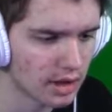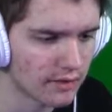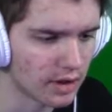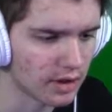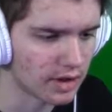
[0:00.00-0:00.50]
it
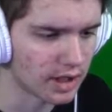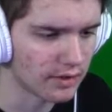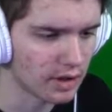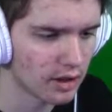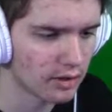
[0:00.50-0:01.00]
fell in the cave.
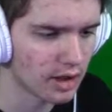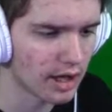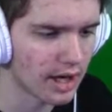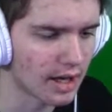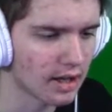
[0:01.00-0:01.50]
Oh, I
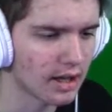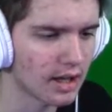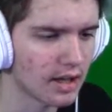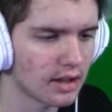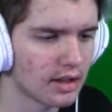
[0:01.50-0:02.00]
got it. I
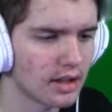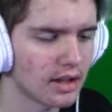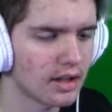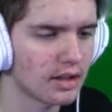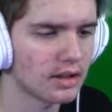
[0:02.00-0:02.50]
got it. I
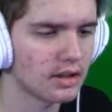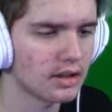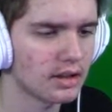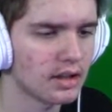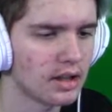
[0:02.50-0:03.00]
got it.
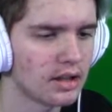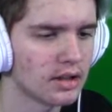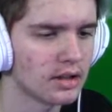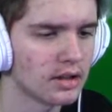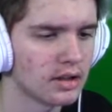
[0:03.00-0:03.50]
Eh.
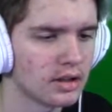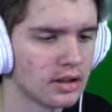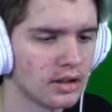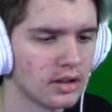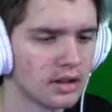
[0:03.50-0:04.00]

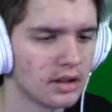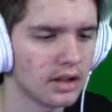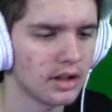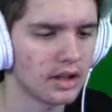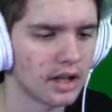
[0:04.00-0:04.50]

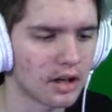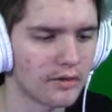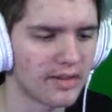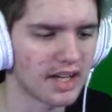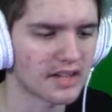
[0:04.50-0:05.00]
Alright, gotta go
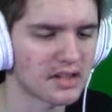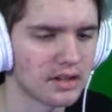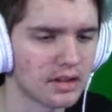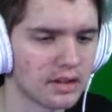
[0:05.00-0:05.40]
fast.